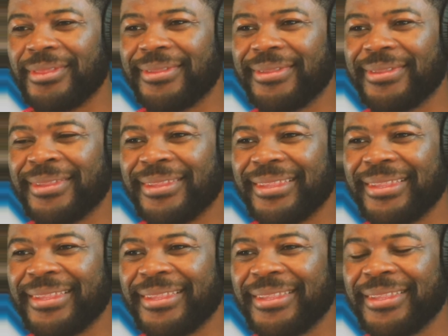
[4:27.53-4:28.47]

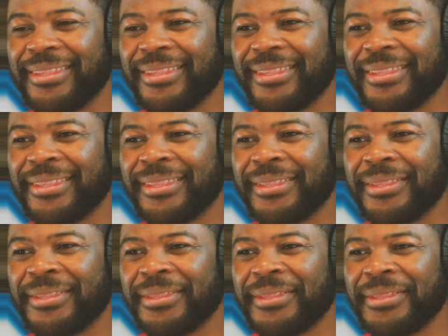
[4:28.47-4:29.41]

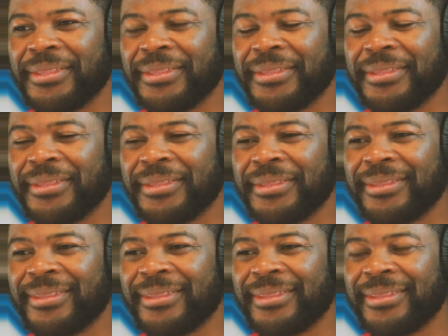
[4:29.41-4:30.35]

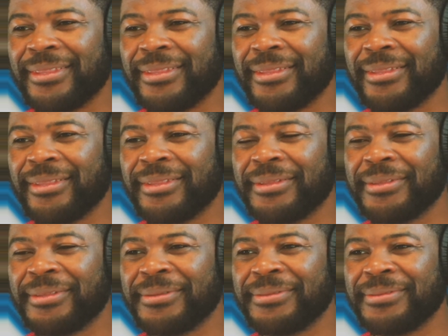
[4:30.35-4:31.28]

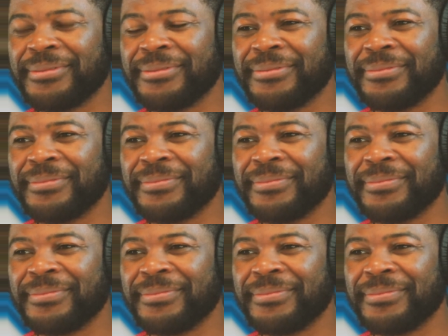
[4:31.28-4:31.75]
No words are spoken by the person on screen.